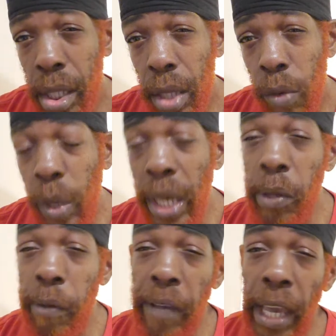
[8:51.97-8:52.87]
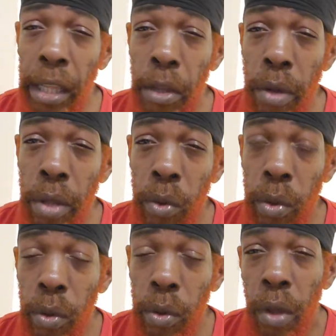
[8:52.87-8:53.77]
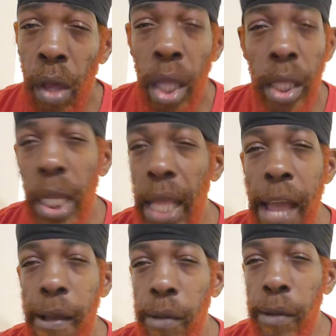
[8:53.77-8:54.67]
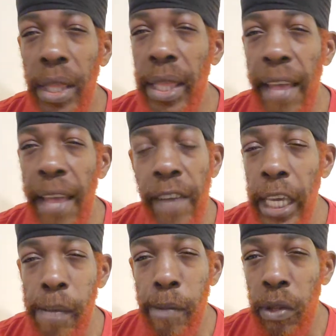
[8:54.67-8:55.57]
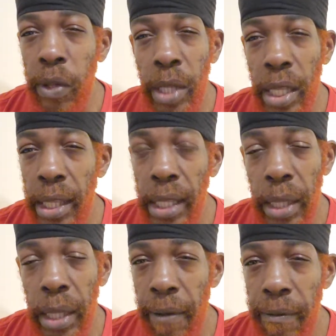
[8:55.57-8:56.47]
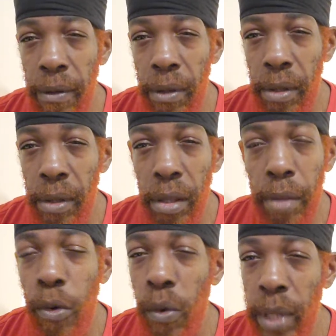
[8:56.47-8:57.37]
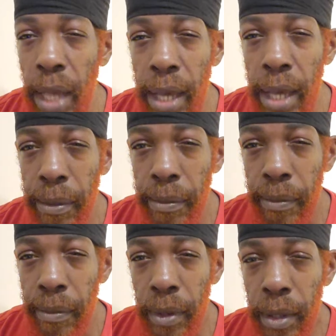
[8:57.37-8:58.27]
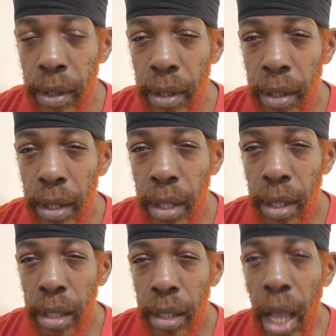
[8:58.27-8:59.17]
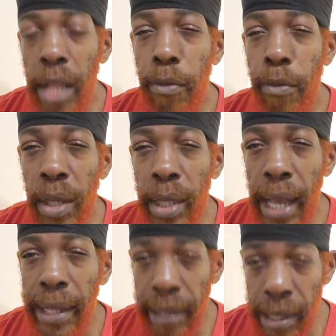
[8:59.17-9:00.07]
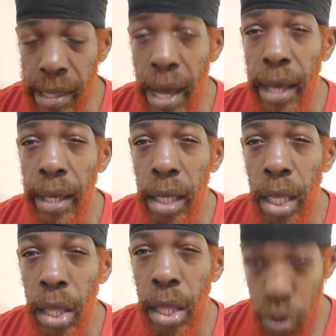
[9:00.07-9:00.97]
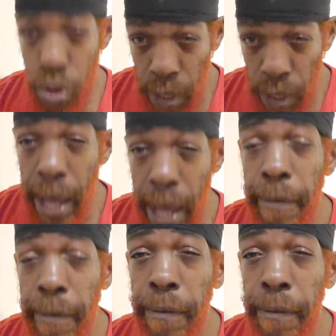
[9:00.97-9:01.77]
ways of ignorance, then I will never able to see the things of the Most High. So the Most High teach I true life,